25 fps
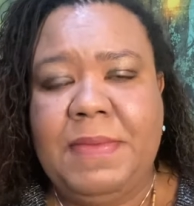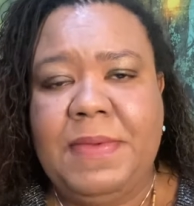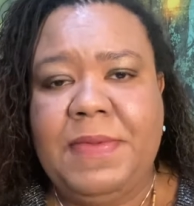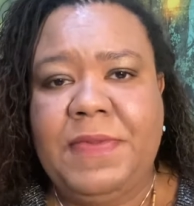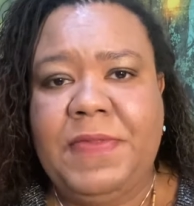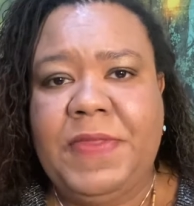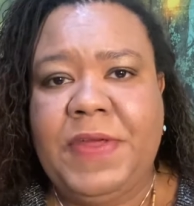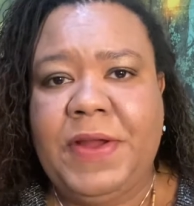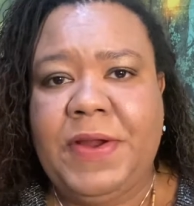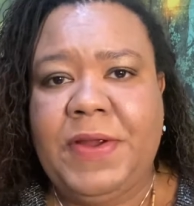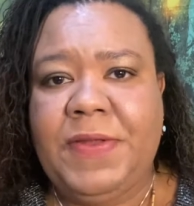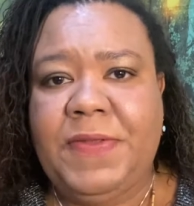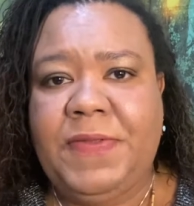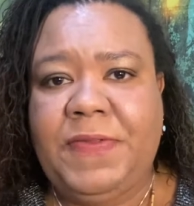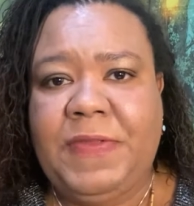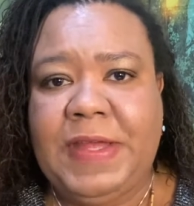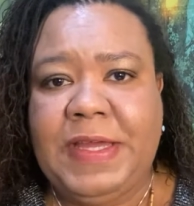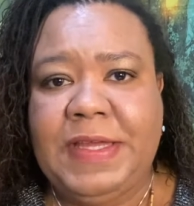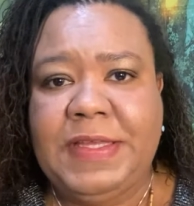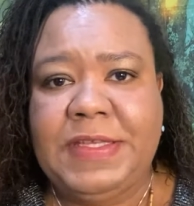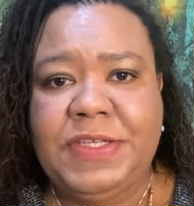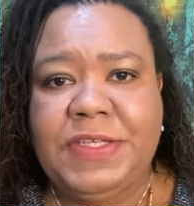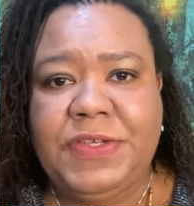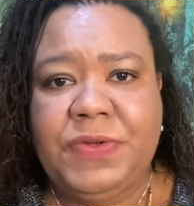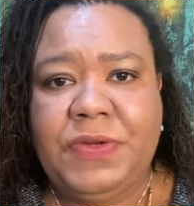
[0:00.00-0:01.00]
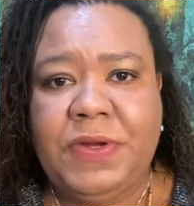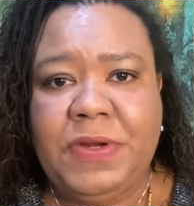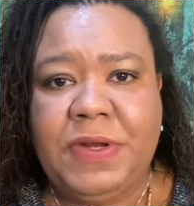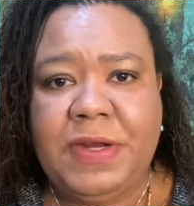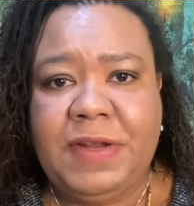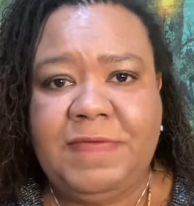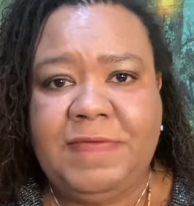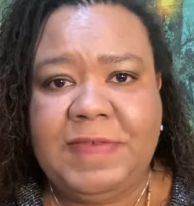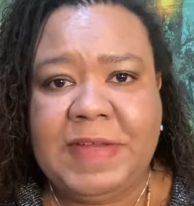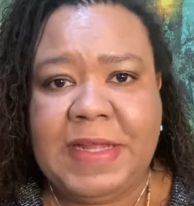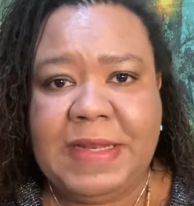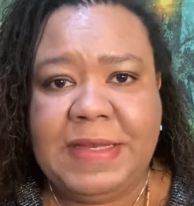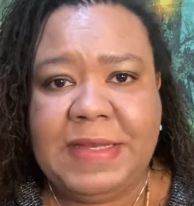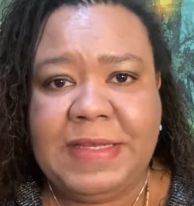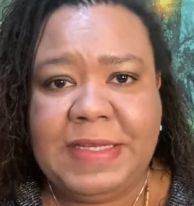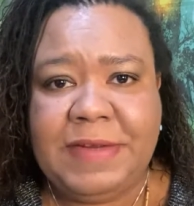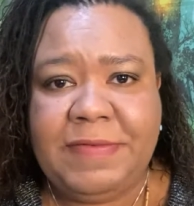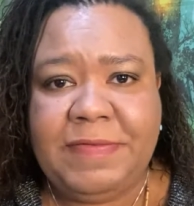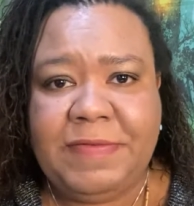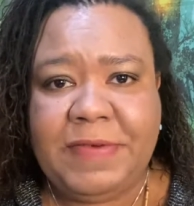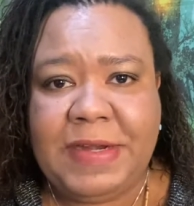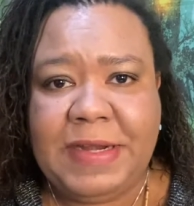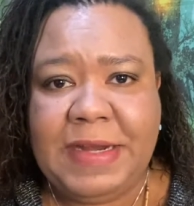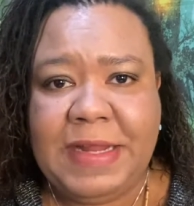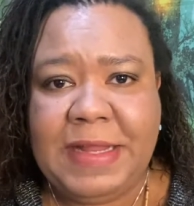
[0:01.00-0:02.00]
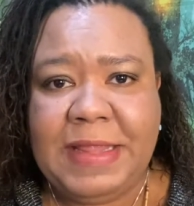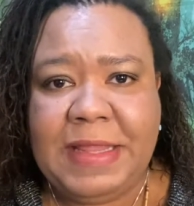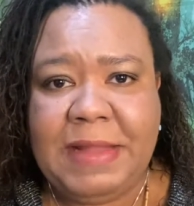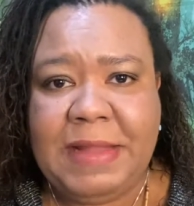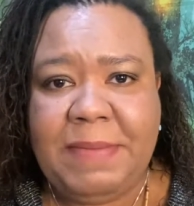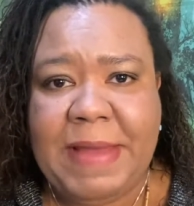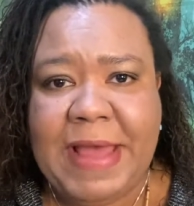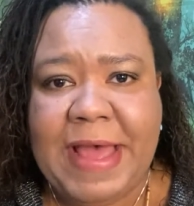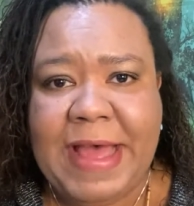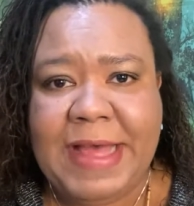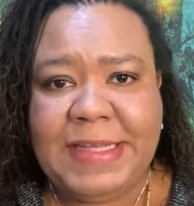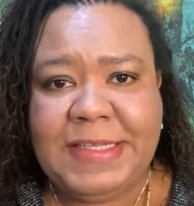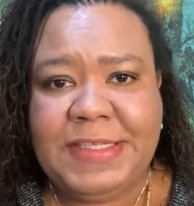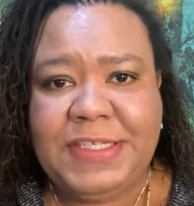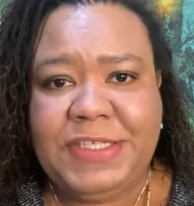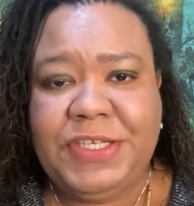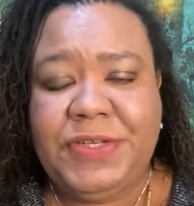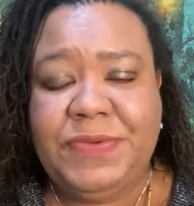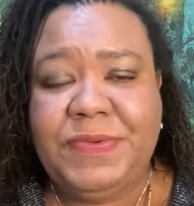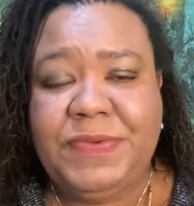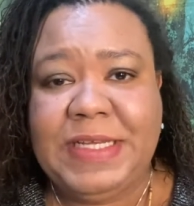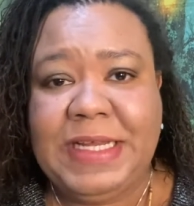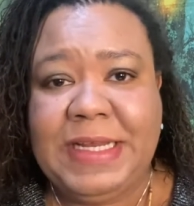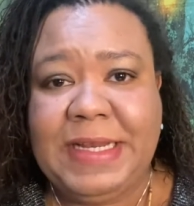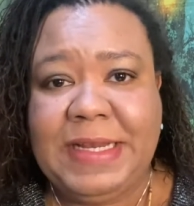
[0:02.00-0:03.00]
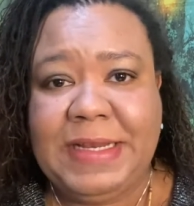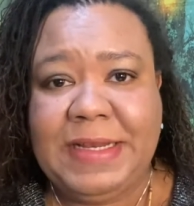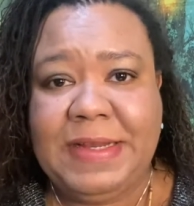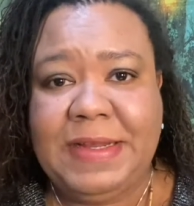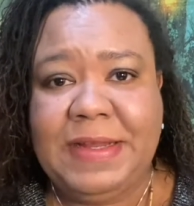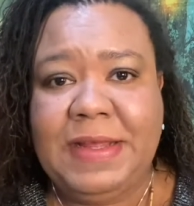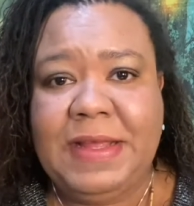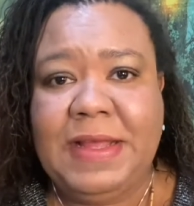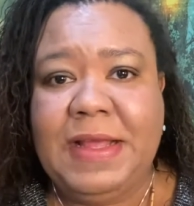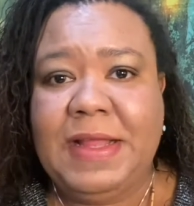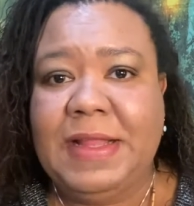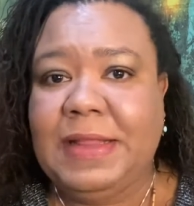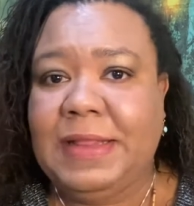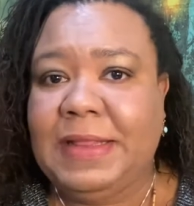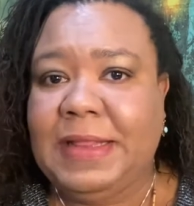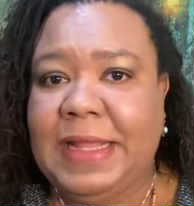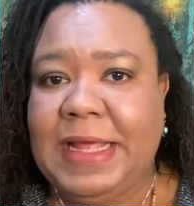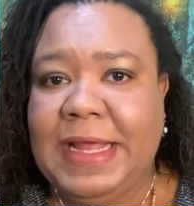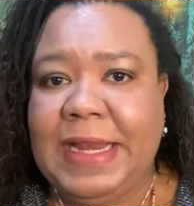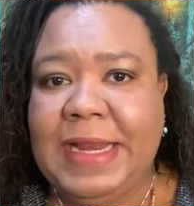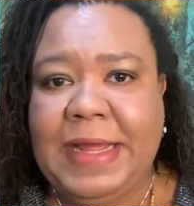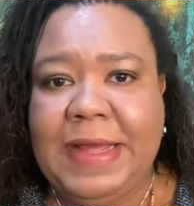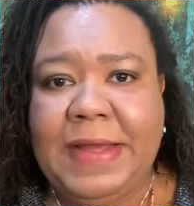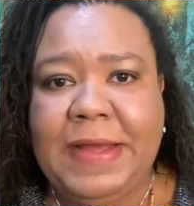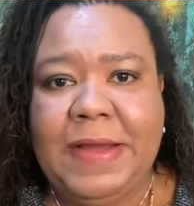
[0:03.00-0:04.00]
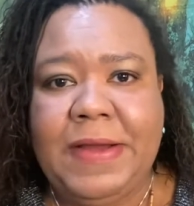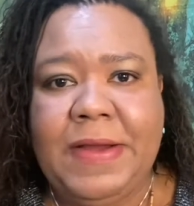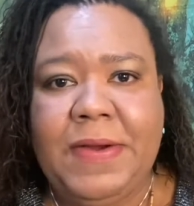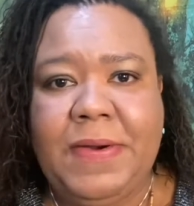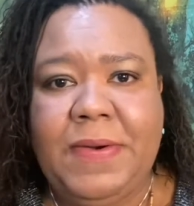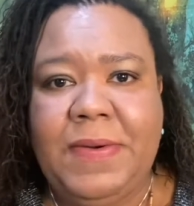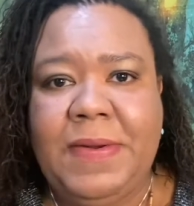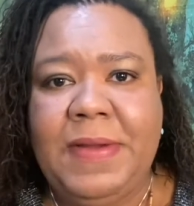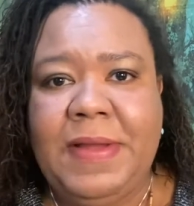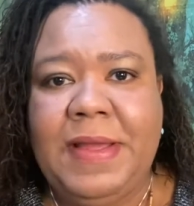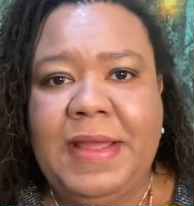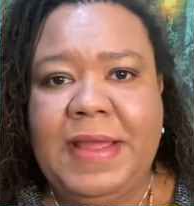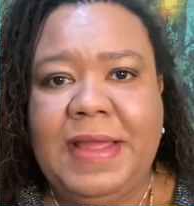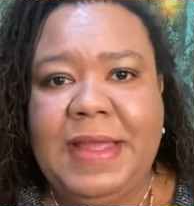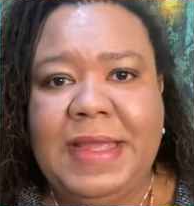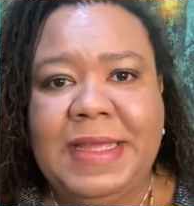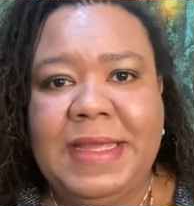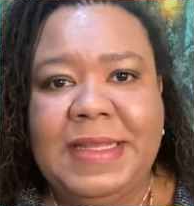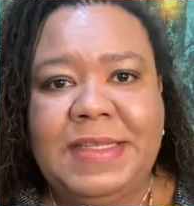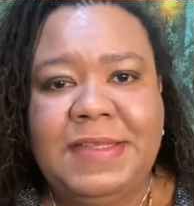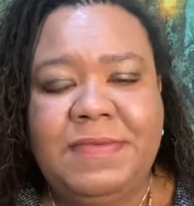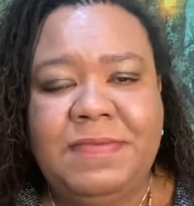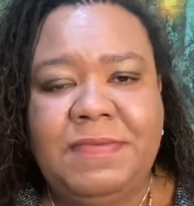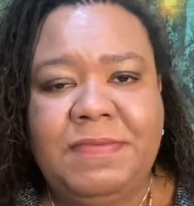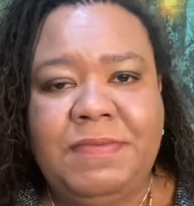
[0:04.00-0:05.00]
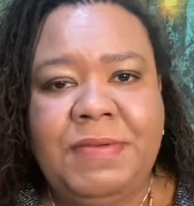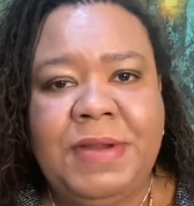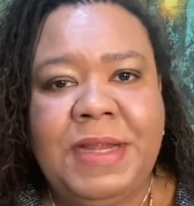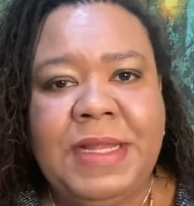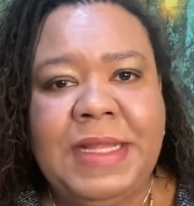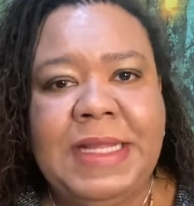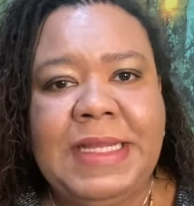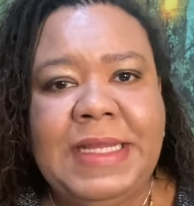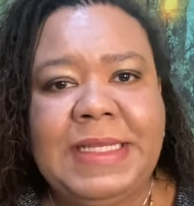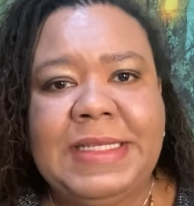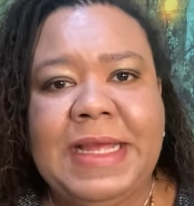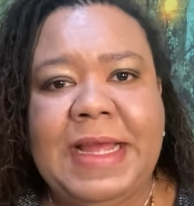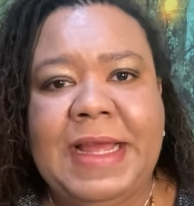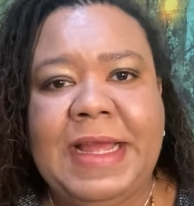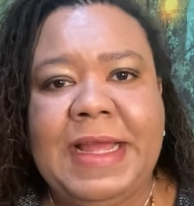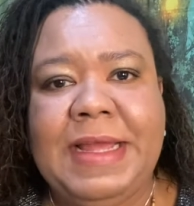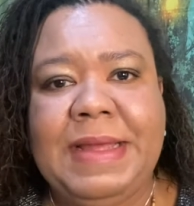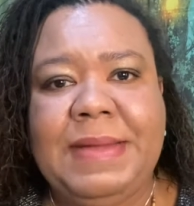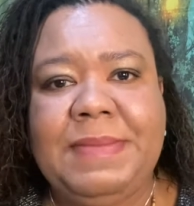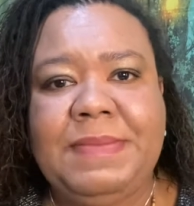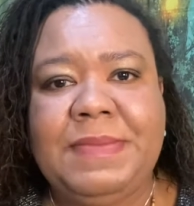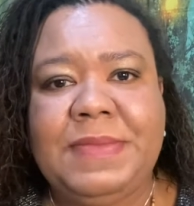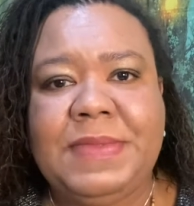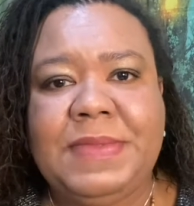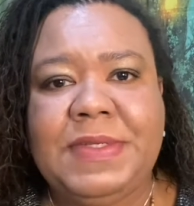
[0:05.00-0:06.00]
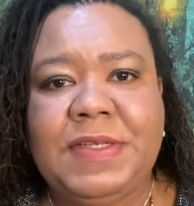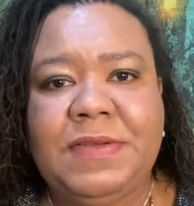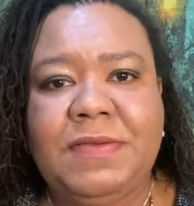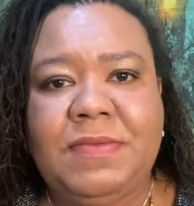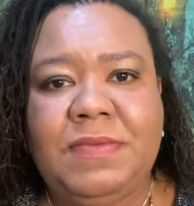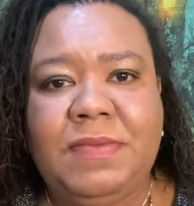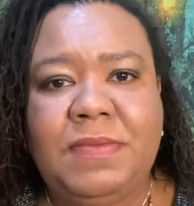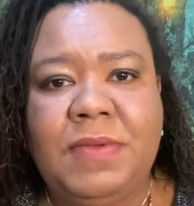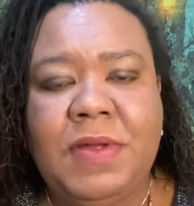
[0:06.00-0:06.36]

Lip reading: There are things you could have done different in the past. You didn't. Let it go. It's really time to